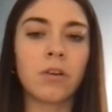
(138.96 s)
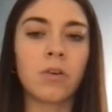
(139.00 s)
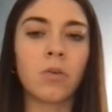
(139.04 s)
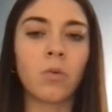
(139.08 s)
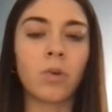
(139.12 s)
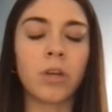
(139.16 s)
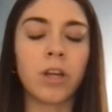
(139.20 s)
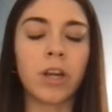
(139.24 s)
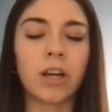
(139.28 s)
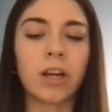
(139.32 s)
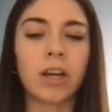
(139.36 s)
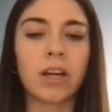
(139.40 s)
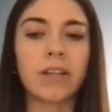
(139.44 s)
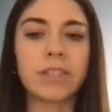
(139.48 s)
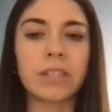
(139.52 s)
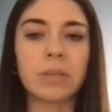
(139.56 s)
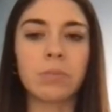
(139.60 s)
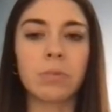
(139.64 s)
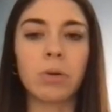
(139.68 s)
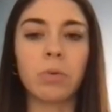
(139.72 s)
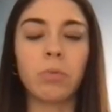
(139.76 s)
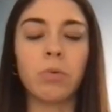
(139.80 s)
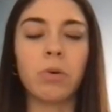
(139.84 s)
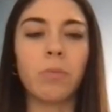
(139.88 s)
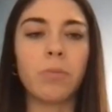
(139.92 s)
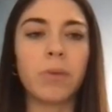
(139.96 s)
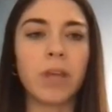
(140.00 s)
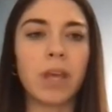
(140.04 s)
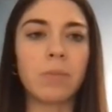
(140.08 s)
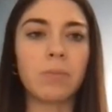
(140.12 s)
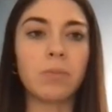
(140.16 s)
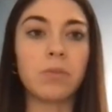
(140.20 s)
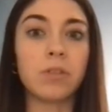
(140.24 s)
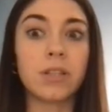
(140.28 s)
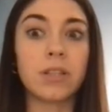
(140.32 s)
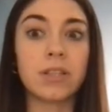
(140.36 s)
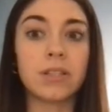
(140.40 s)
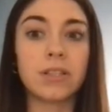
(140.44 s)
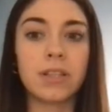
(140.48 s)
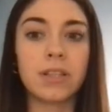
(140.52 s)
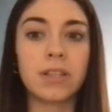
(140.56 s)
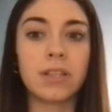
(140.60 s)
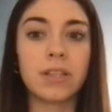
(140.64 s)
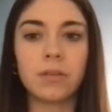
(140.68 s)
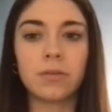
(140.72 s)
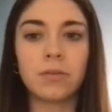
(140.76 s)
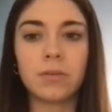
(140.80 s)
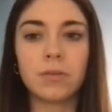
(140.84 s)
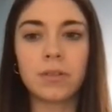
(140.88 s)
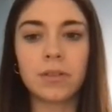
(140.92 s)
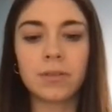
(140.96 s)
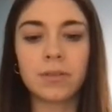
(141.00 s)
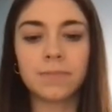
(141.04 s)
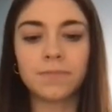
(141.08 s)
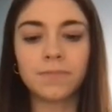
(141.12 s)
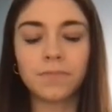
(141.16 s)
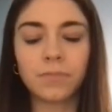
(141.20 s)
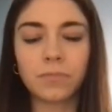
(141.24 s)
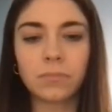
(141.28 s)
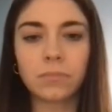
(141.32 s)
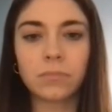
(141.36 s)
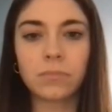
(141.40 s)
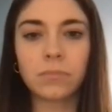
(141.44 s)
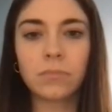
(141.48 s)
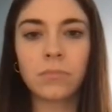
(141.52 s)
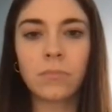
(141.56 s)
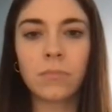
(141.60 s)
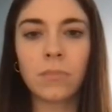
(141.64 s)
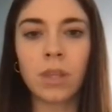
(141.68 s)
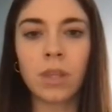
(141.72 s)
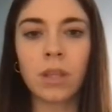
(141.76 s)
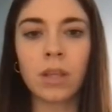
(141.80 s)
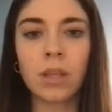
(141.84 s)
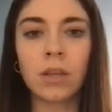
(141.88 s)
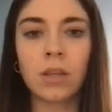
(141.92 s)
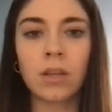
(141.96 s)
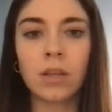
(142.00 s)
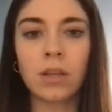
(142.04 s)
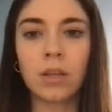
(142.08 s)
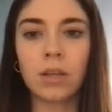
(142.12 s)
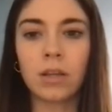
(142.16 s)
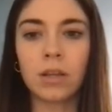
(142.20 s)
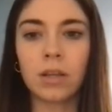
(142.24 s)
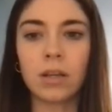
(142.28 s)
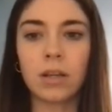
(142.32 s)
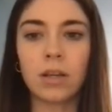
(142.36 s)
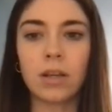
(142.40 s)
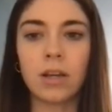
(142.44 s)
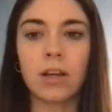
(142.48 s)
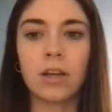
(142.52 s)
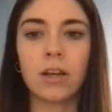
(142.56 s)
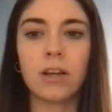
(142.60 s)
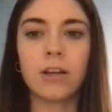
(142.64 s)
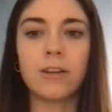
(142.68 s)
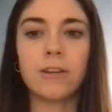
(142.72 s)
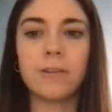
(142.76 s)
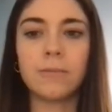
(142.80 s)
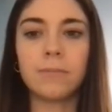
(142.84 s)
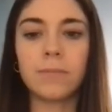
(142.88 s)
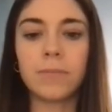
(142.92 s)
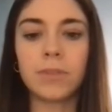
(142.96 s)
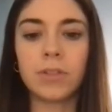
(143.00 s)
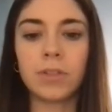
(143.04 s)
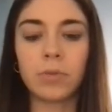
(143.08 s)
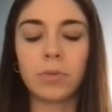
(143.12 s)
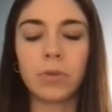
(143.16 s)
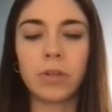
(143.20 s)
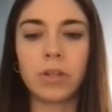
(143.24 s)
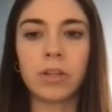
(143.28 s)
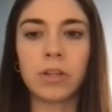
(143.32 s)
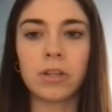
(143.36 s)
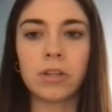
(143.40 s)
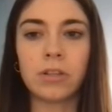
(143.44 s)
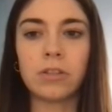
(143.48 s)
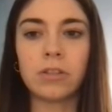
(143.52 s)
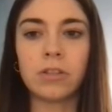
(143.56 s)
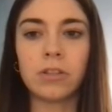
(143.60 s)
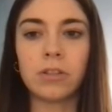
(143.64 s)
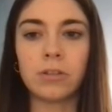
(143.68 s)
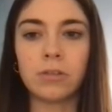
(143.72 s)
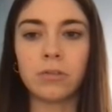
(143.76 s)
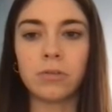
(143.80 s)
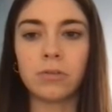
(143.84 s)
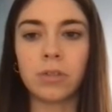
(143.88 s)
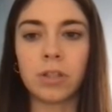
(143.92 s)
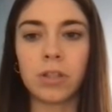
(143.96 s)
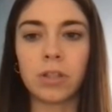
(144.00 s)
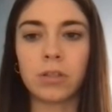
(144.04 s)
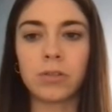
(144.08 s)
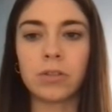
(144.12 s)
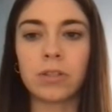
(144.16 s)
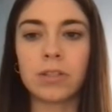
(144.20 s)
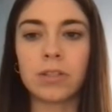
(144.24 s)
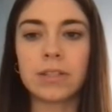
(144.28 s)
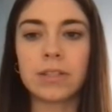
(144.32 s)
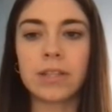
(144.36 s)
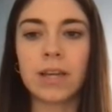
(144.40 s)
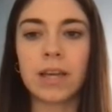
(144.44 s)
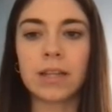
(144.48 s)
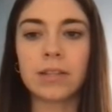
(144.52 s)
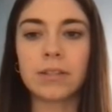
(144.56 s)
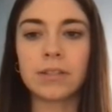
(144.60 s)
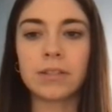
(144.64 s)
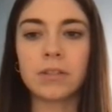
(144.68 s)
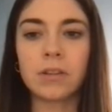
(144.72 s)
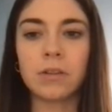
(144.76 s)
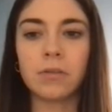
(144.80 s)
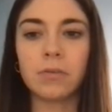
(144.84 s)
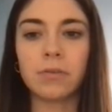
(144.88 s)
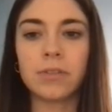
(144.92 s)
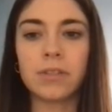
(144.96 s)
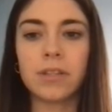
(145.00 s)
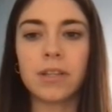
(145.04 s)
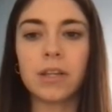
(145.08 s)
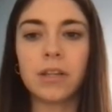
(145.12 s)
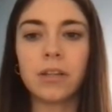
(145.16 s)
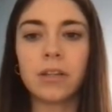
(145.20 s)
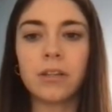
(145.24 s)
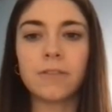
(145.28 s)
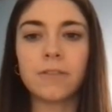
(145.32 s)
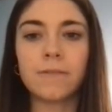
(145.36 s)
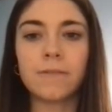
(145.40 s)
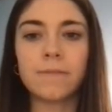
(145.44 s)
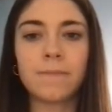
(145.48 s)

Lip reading: your customer will be able to see those. So we could do this test notes here.